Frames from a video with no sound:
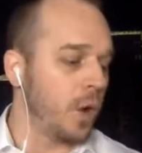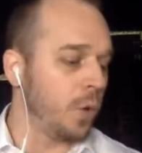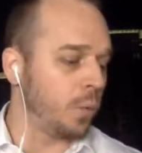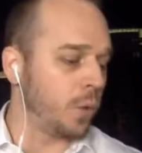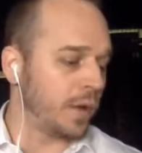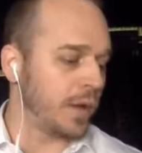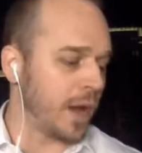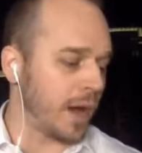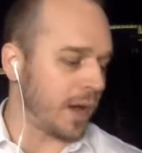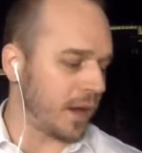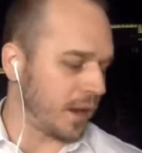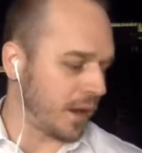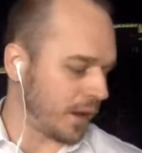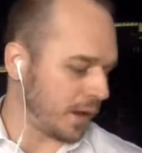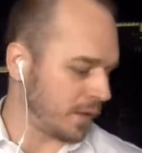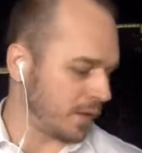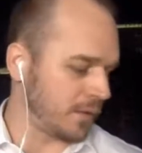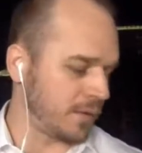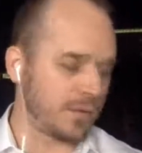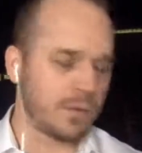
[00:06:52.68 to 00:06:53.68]
We
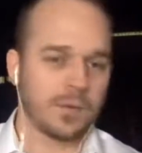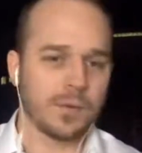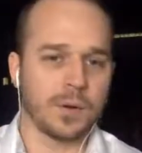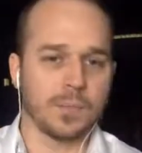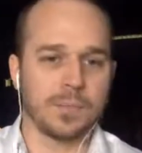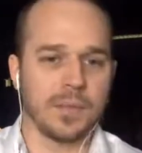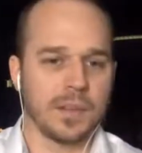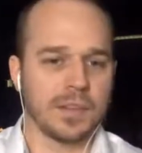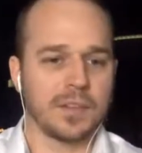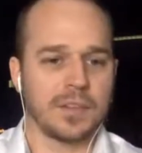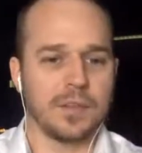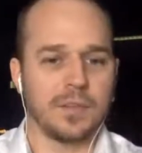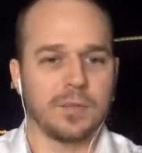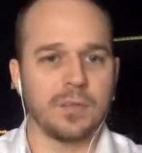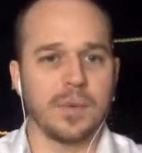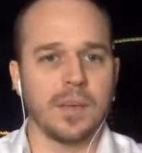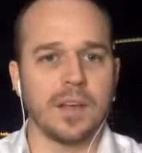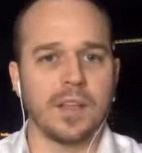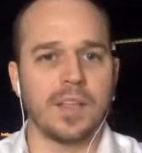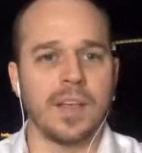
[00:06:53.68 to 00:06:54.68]
got excuse
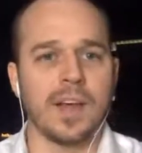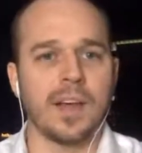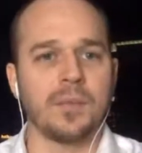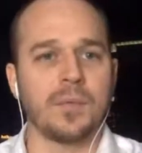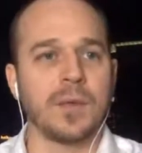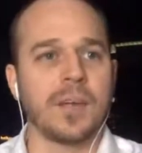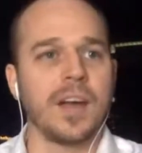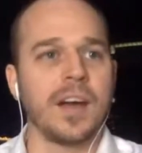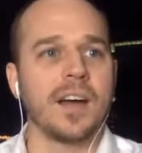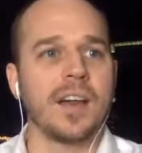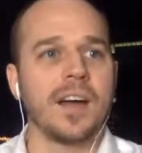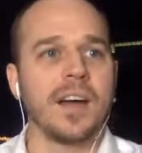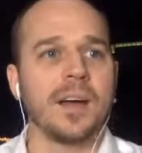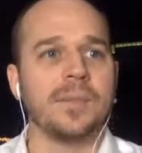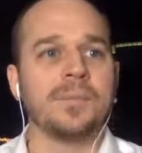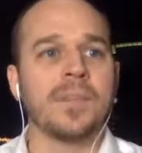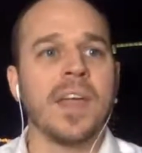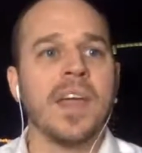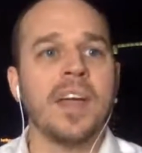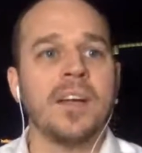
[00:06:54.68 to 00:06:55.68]
me on that. We
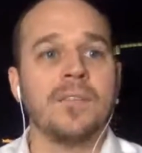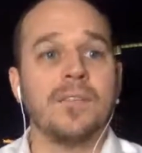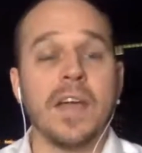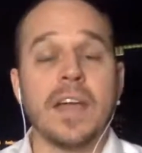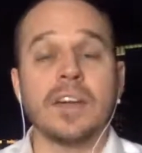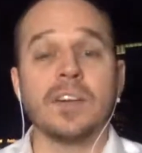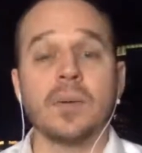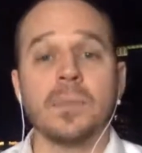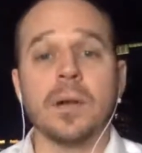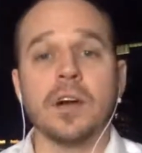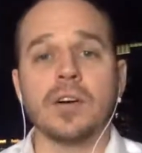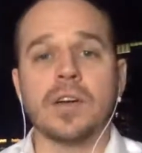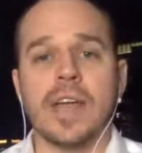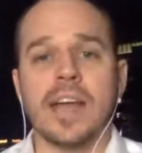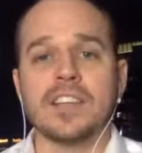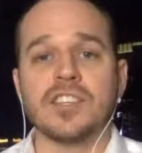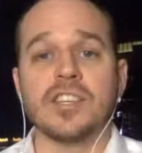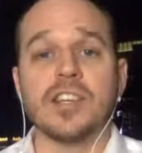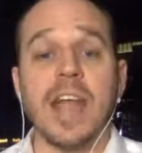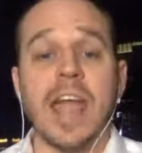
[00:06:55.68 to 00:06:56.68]
got Vanderbilt
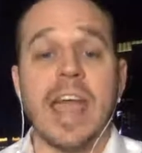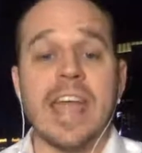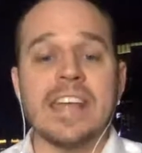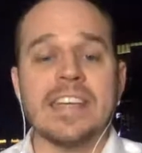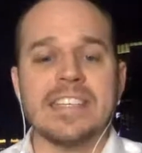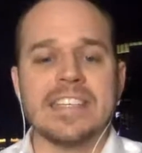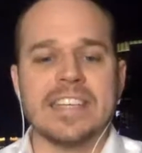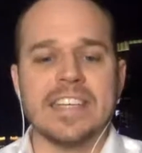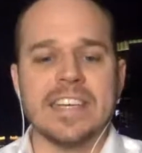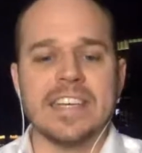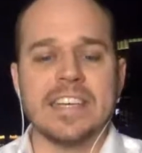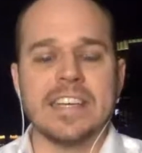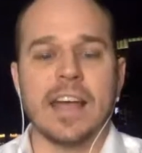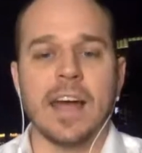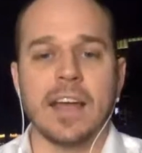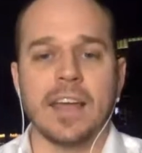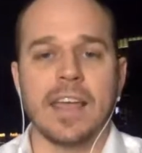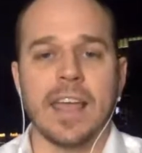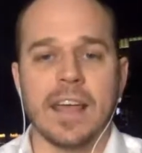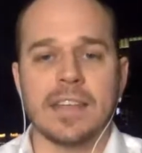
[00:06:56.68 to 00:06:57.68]
catching 18
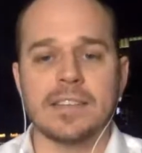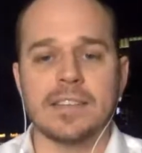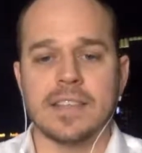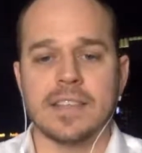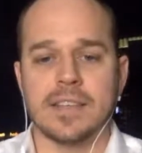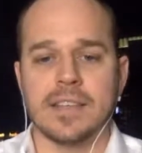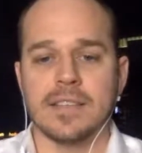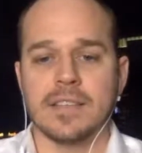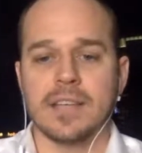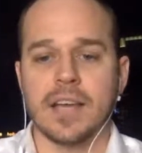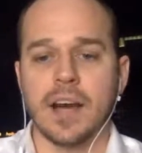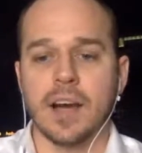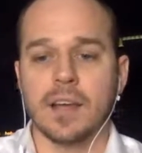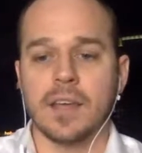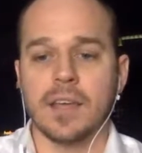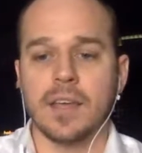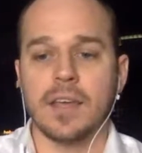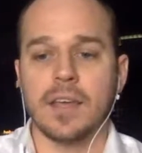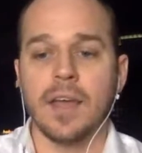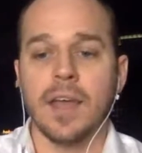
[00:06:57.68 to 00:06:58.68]
against
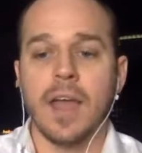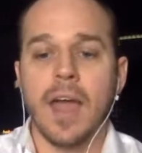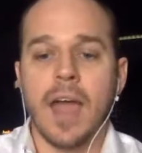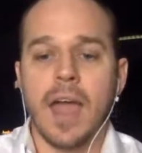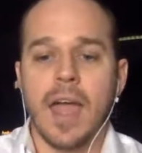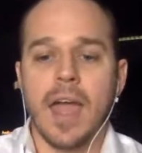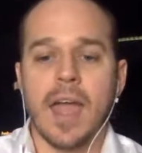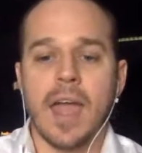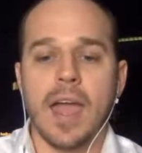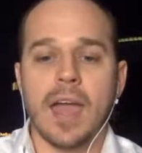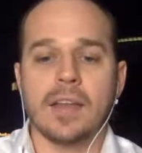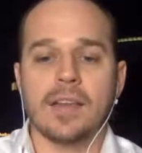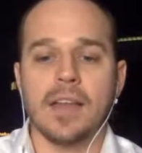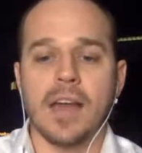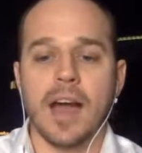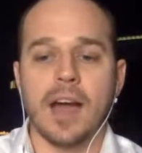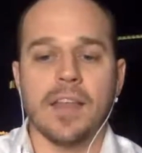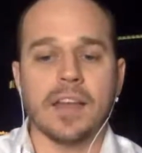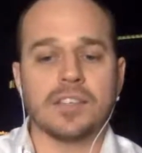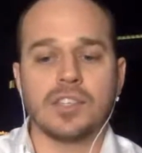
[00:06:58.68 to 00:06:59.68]
Kentucky, and
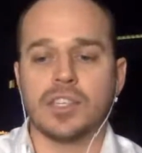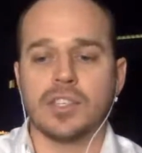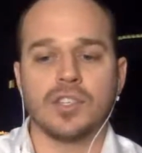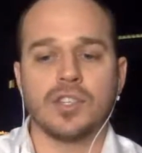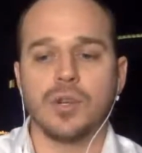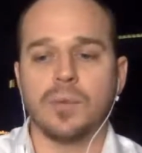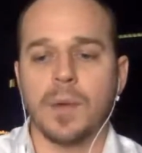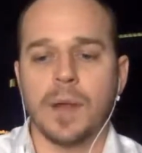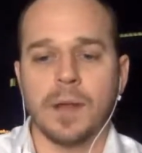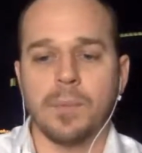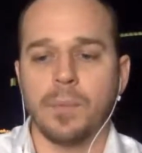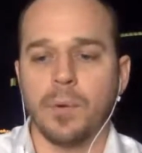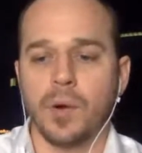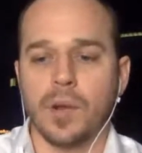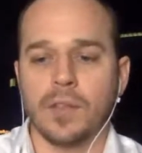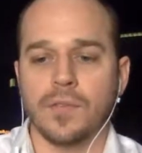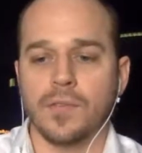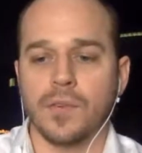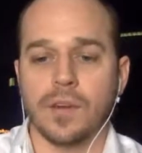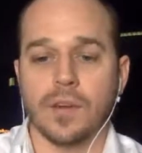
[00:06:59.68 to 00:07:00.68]
that's just too many
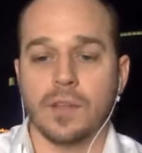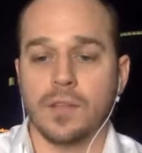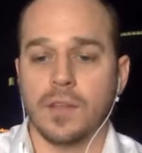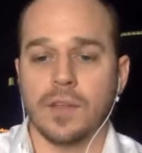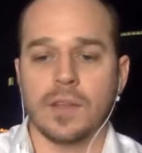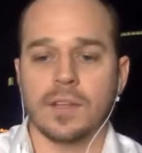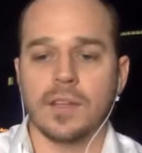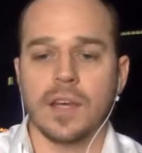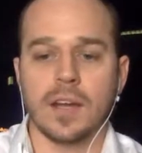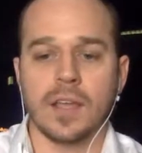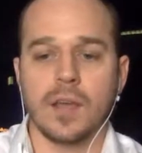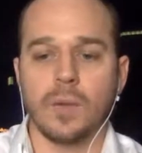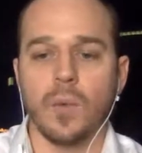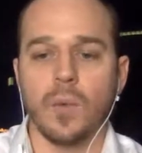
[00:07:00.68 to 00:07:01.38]
points for the Kentucky